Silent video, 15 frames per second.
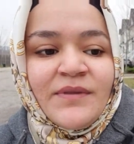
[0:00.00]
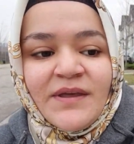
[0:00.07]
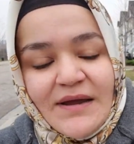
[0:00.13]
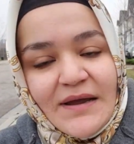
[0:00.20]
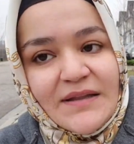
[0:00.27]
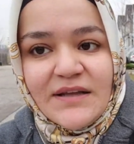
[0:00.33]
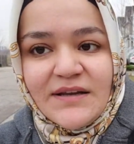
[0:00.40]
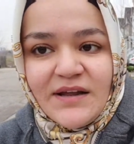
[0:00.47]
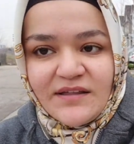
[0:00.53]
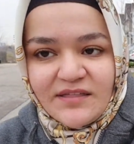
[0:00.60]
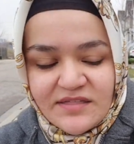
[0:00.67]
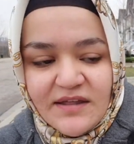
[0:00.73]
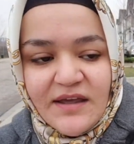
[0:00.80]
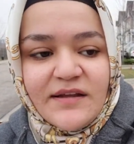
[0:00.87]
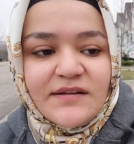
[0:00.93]
And then I
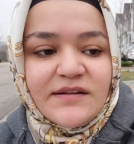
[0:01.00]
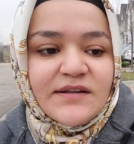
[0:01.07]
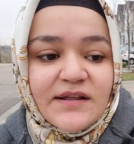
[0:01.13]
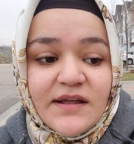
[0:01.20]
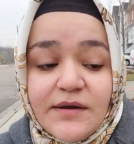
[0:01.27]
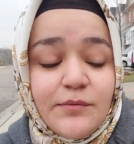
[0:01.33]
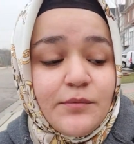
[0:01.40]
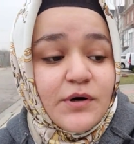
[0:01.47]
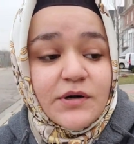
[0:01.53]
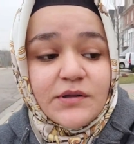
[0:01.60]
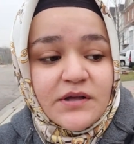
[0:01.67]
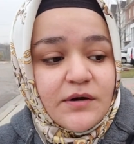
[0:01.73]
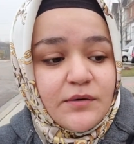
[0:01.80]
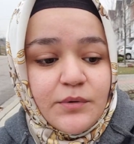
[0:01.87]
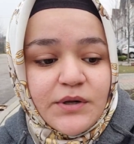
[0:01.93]
stained it, and it worked
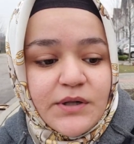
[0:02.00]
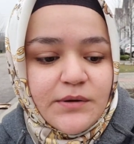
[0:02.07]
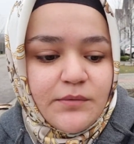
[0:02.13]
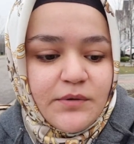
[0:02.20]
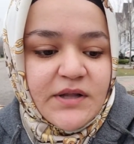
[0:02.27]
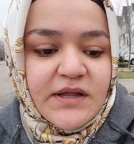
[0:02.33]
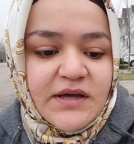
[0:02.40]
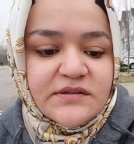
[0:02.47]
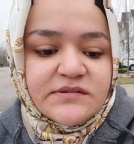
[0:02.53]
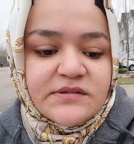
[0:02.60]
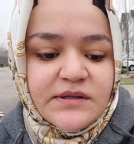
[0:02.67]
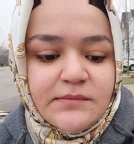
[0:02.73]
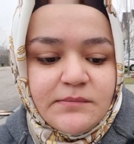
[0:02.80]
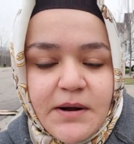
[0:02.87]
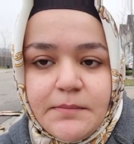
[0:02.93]
out really well.
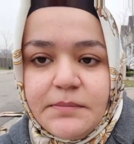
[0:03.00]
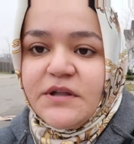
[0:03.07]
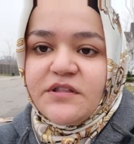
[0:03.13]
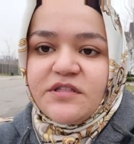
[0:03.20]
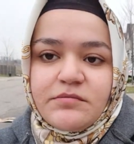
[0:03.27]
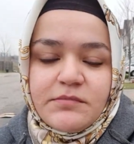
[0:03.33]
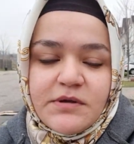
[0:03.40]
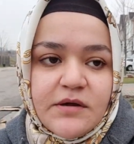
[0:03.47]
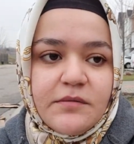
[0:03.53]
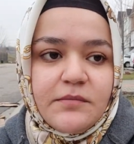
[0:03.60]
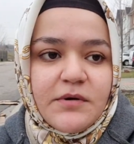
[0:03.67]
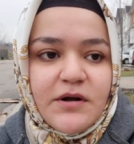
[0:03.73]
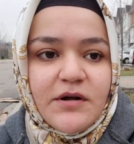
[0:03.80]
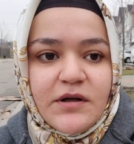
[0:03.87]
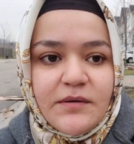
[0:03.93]
Actually, my blood smear,
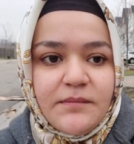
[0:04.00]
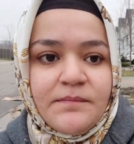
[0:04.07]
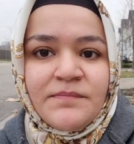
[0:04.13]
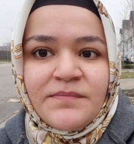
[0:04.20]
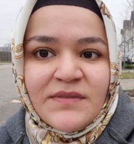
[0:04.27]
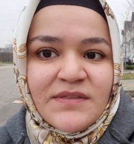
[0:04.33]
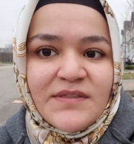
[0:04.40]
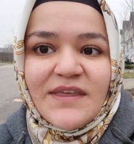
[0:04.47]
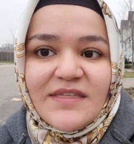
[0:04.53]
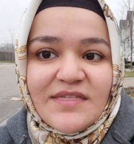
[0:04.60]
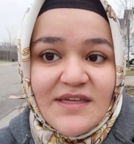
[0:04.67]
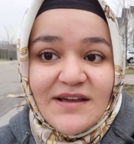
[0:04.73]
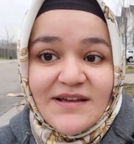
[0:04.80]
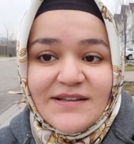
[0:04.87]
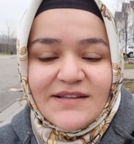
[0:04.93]
the
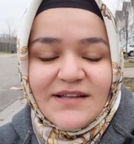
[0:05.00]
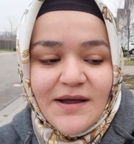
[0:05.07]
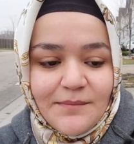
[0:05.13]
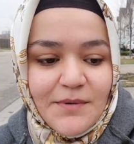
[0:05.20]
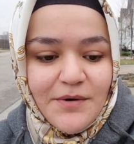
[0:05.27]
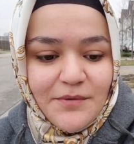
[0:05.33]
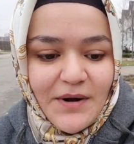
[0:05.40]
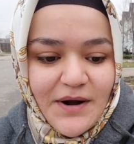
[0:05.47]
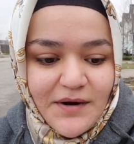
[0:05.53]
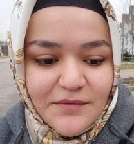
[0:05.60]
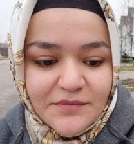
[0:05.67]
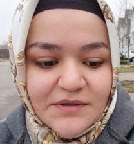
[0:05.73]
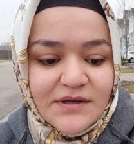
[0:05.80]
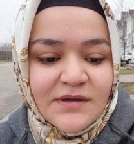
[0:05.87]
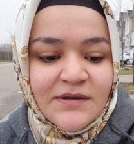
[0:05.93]
second time
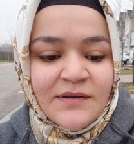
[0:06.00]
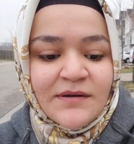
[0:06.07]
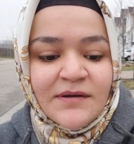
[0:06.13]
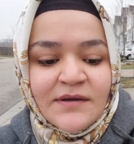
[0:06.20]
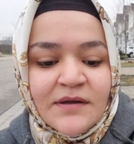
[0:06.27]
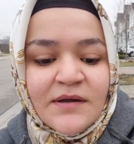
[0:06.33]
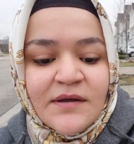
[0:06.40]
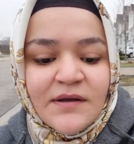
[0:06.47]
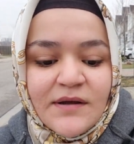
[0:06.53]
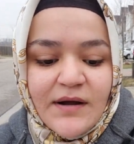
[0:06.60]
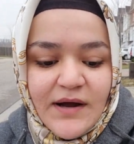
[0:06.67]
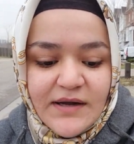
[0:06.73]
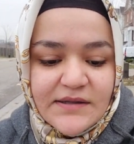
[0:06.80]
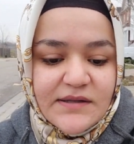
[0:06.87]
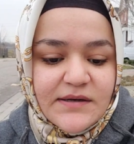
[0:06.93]
around
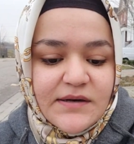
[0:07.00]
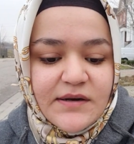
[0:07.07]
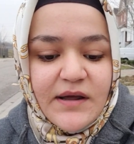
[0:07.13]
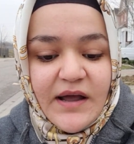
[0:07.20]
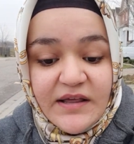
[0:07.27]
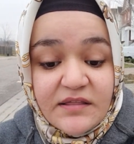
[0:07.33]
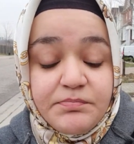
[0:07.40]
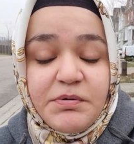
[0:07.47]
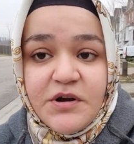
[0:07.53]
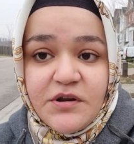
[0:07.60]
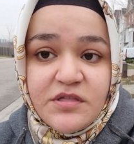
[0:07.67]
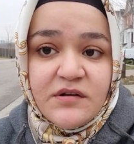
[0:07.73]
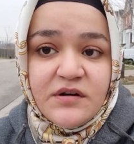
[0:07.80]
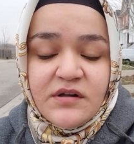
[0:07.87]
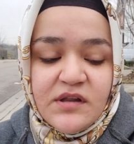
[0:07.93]
I did it, I
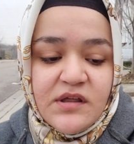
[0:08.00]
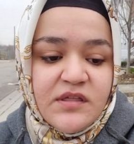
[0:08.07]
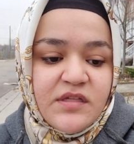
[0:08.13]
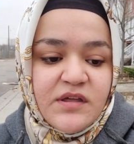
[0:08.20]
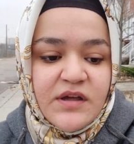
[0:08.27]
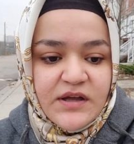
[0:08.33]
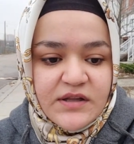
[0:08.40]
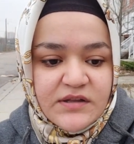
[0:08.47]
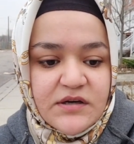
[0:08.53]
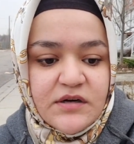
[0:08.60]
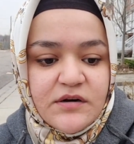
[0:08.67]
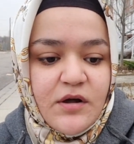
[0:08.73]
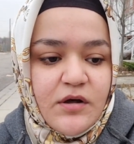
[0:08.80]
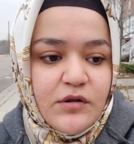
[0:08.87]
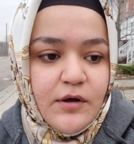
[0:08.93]
personally think I did
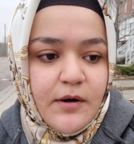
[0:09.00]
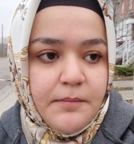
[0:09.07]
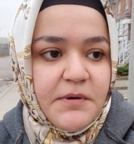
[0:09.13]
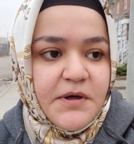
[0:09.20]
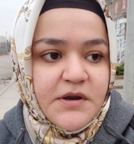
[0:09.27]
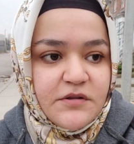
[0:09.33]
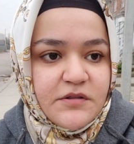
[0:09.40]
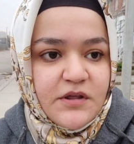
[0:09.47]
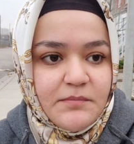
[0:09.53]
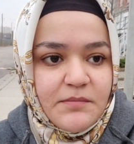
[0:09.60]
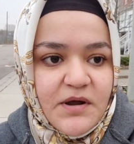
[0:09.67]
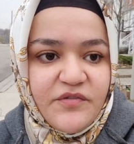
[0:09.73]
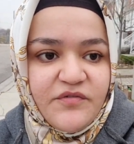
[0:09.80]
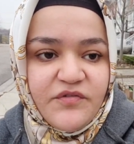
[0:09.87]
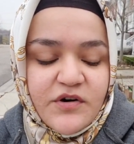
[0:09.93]
it a lot better than
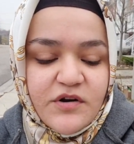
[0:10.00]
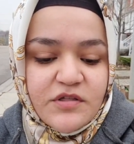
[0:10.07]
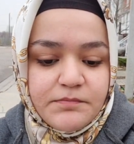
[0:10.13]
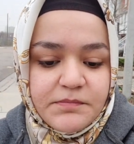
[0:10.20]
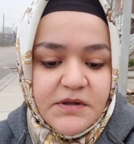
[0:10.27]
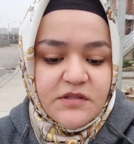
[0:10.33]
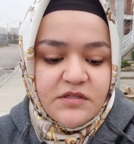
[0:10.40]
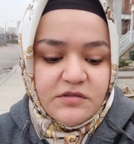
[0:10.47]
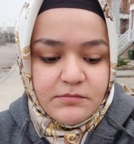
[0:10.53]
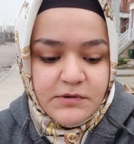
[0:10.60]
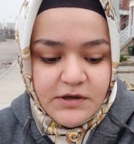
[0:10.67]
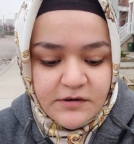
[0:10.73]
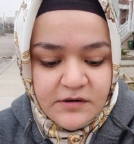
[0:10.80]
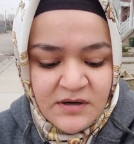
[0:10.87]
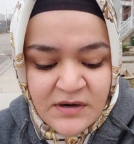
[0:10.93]
my first blood
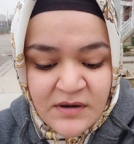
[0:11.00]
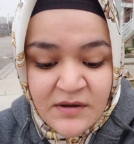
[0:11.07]
smear.